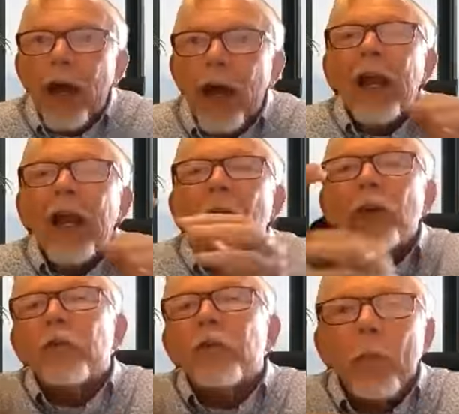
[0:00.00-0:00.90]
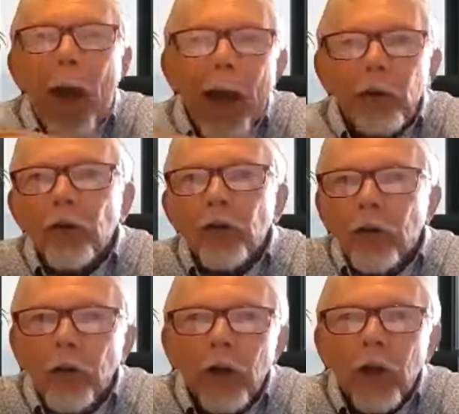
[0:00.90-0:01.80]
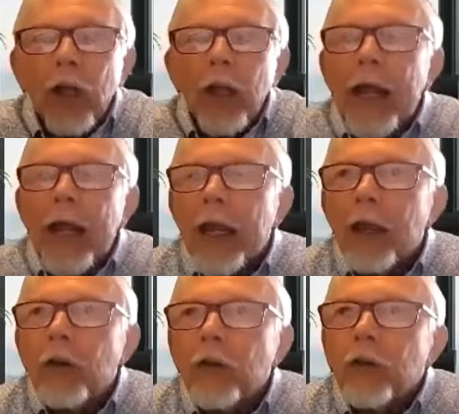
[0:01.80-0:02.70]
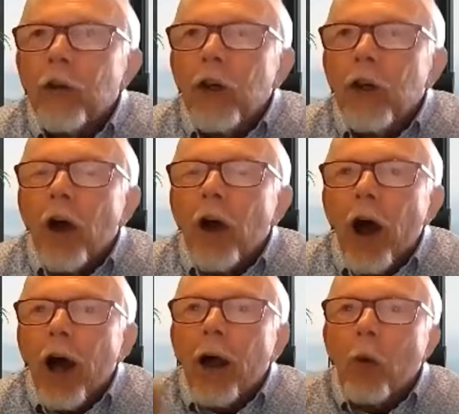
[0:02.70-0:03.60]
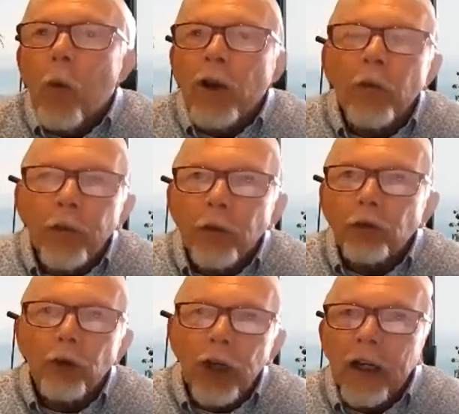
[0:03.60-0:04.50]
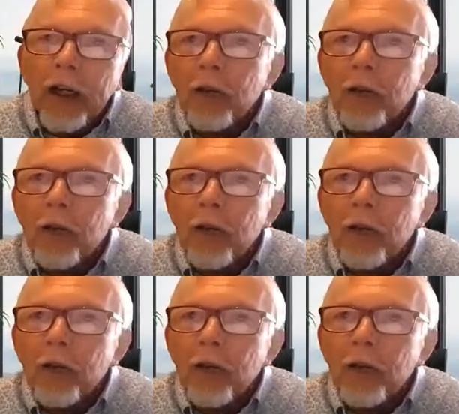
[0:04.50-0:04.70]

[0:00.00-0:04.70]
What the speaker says: that kind of comparison is one of the